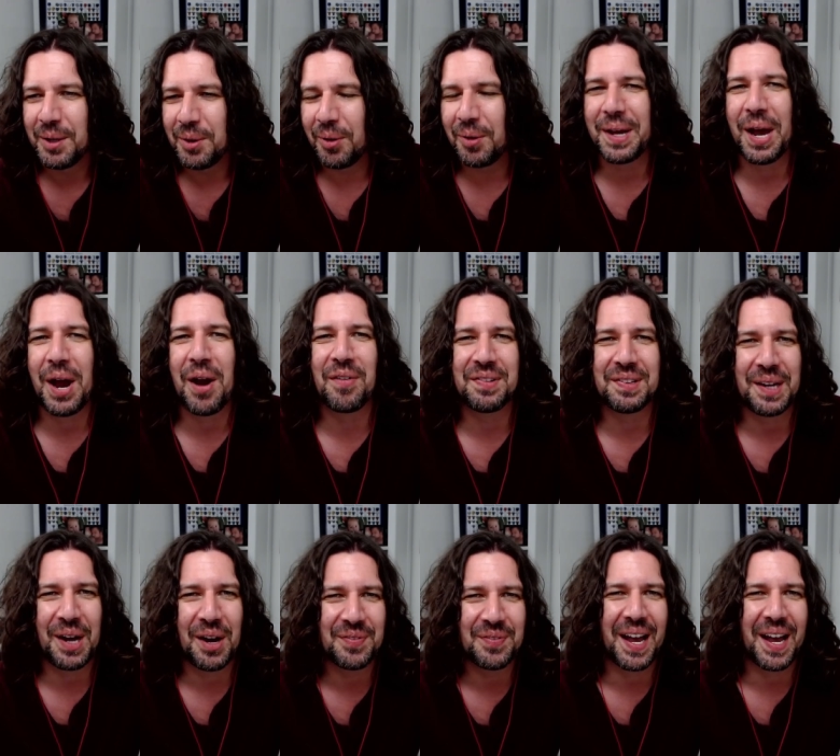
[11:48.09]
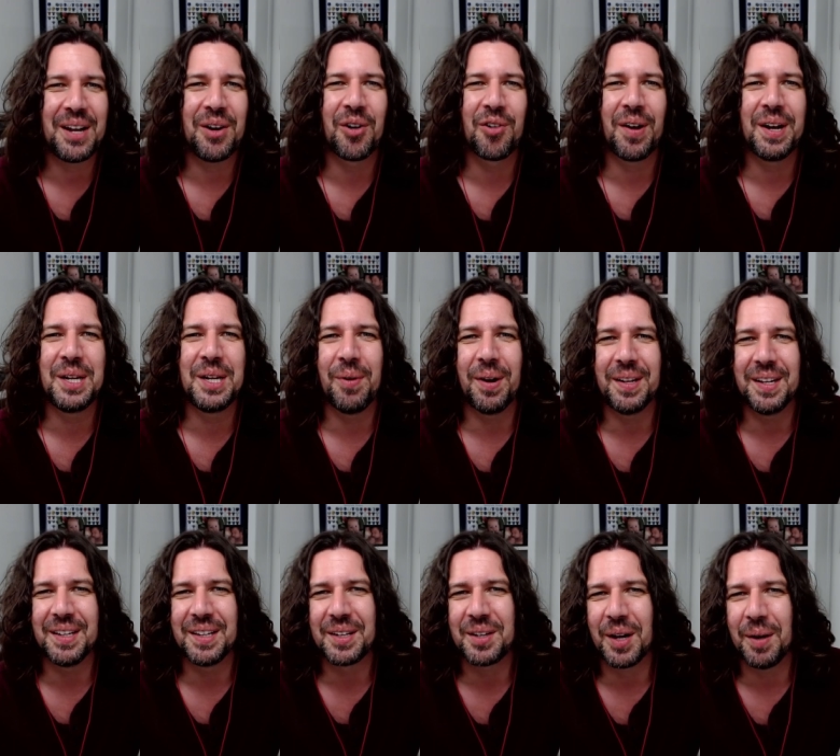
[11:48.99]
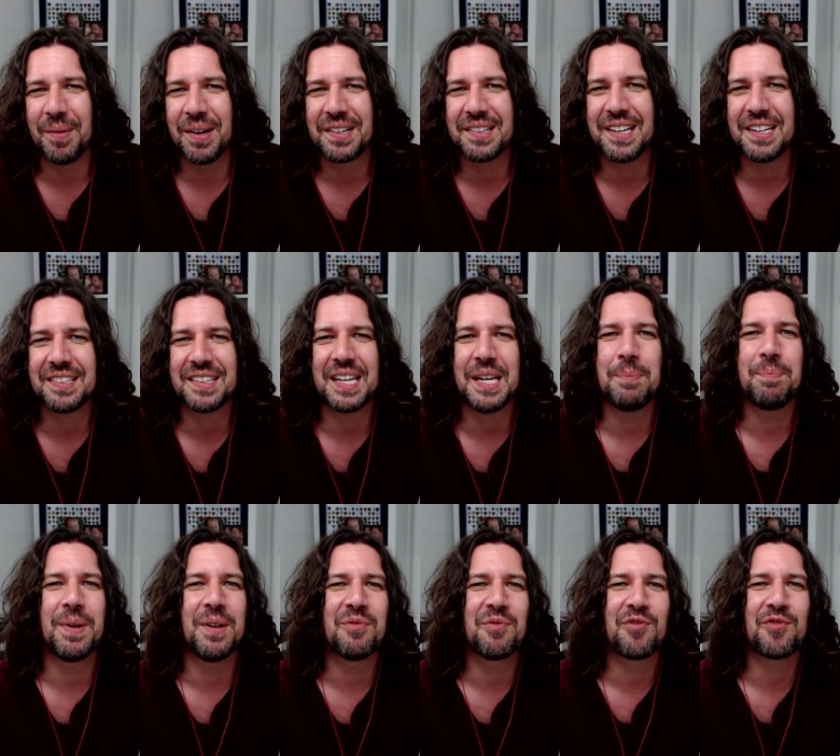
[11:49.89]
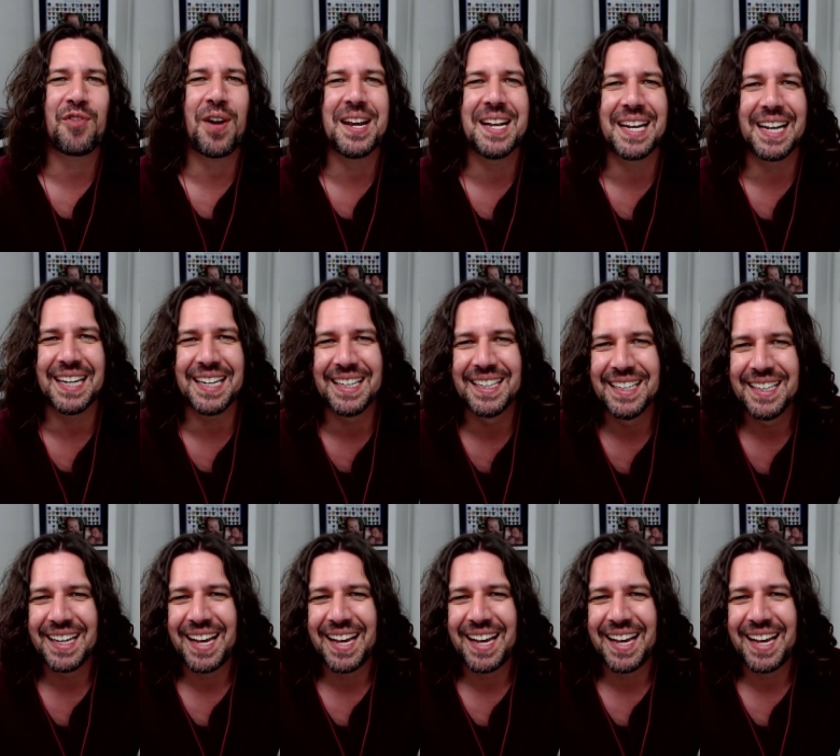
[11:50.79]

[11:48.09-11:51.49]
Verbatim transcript: or Gareth Southgate or anyone in the comments. Let's keep it friendly